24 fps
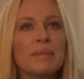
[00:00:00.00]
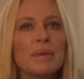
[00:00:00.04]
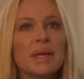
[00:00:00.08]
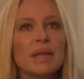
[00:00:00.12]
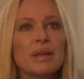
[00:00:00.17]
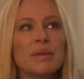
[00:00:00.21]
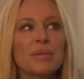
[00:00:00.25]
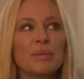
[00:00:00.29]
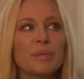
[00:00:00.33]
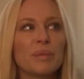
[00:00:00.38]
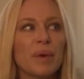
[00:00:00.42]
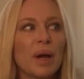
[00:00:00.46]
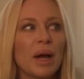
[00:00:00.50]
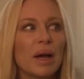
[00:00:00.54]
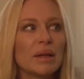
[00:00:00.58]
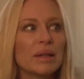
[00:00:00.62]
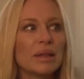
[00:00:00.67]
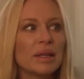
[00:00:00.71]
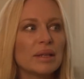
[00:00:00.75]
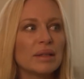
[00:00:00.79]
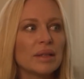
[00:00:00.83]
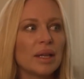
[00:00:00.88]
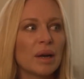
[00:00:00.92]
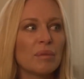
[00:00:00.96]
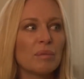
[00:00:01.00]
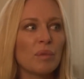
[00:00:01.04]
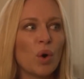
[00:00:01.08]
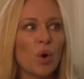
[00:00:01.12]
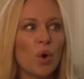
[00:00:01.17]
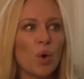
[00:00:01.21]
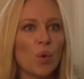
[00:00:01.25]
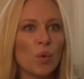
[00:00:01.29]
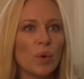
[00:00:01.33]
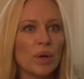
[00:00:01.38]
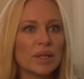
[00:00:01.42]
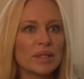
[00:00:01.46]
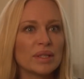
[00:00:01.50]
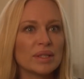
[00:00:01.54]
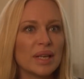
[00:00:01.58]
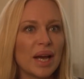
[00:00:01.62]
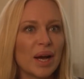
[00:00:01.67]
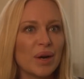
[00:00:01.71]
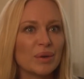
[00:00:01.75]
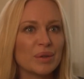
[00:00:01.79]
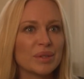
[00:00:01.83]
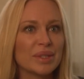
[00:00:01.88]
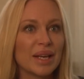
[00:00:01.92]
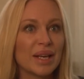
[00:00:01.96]
mean i think that i'm always
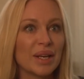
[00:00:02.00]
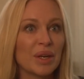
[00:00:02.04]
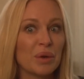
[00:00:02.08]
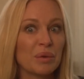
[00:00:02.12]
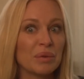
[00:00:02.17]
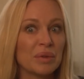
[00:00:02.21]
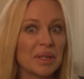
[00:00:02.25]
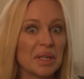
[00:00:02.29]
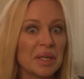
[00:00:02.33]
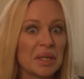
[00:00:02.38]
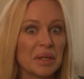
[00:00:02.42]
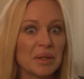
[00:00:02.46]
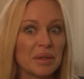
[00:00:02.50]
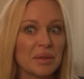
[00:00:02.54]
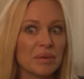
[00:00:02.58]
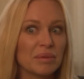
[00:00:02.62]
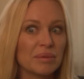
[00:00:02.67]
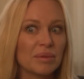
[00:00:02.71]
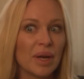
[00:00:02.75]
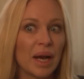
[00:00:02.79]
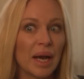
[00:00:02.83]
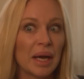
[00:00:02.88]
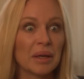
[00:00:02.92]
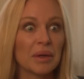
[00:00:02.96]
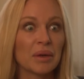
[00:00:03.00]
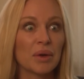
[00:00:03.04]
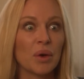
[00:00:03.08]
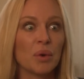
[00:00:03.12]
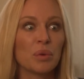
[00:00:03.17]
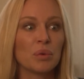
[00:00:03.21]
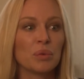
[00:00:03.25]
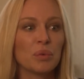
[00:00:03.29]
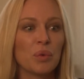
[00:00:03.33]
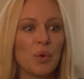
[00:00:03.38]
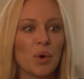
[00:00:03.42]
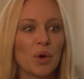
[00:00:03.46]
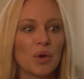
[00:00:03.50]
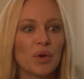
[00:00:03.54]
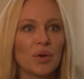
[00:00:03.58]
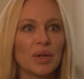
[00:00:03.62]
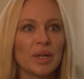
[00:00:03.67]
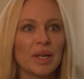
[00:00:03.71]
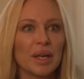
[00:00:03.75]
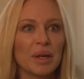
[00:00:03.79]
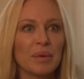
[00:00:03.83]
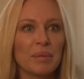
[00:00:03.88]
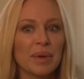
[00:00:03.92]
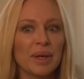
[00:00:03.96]
outside on like unknown water
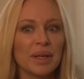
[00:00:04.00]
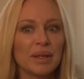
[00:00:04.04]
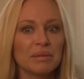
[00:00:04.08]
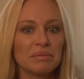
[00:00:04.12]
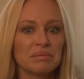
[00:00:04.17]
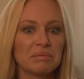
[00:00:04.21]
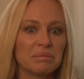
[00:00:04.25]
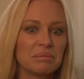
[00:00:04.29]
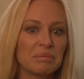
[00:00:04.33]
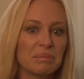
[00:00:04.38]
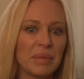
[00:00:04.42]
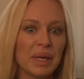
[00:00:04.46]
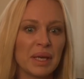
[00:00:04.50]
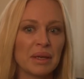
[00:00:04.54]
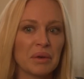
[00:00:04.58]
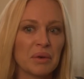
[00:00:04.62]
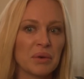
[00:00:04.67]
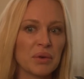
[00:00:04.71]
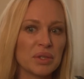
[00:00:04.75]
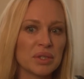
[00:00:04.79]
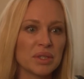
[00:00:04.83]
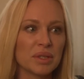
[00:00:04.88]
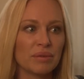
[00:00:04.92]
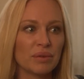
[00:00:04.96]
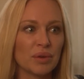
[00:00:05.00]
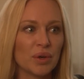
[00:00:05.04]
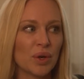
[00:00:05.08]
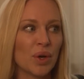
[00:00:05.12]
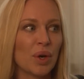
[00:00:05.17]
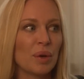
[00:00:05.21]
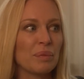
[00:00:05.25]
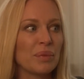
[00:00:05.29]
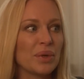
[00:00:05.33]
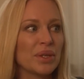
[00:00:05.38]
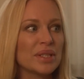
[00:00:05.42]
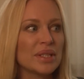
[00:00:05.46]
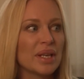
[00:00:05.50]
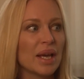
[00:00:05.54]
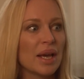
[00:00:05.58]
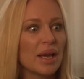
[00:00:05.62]
a little bit me and christopher columbus